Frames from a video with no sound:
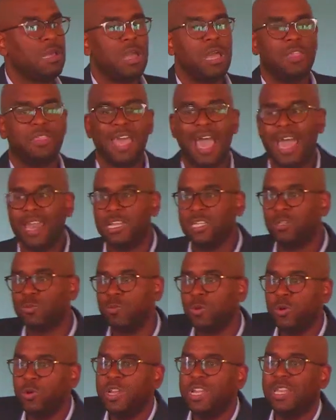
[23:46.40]
that is
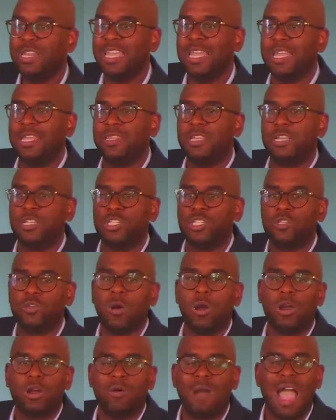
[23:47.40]
rooted in the
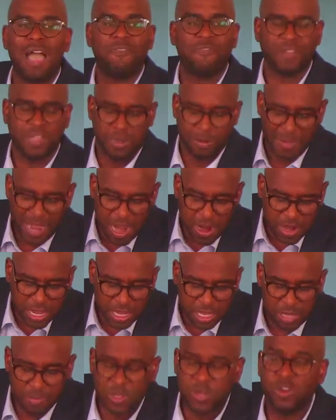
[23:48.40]
historical African American
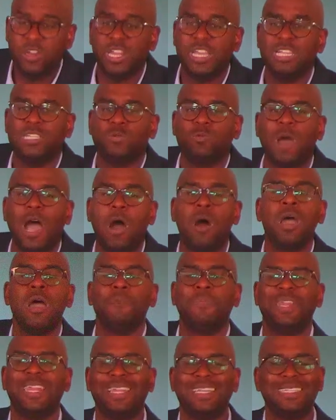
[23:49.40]
community as well.
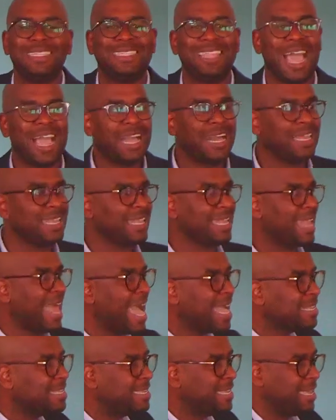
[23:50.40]
But it is that
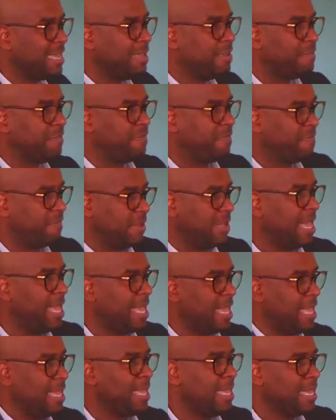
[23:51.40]
collective
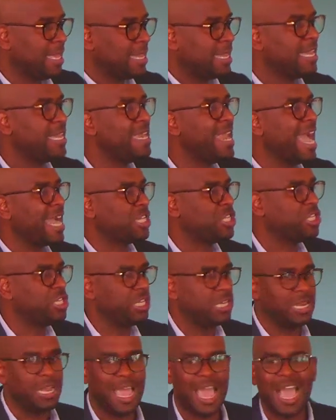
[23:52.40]

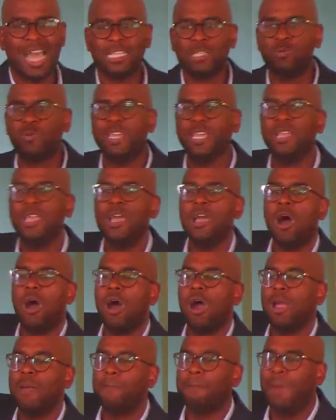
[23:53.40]
connection as we
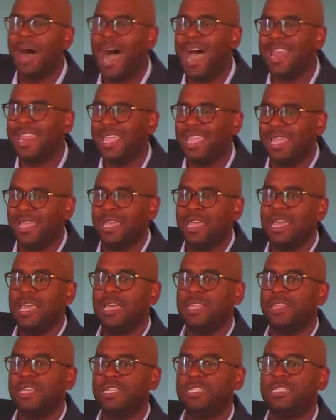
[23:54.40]
are embodying
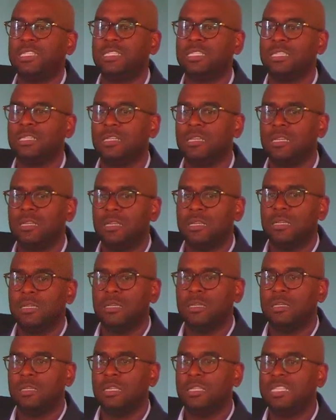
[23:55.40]
this
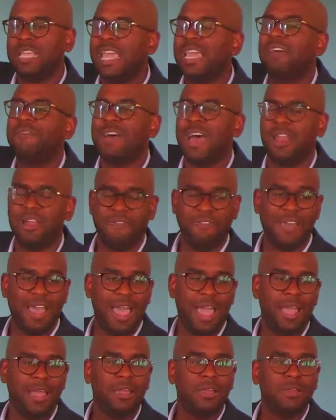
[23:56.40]
day of
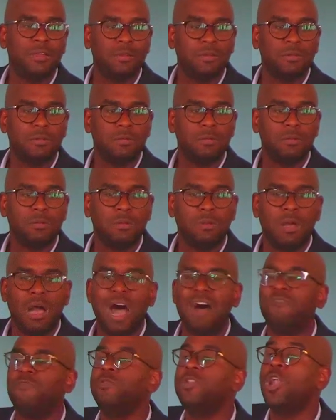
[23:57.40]
Arafat,
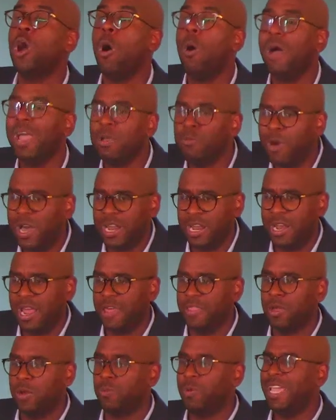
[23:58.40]
of knowing one
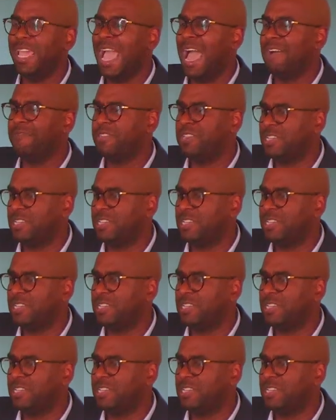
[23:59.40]
another. We have to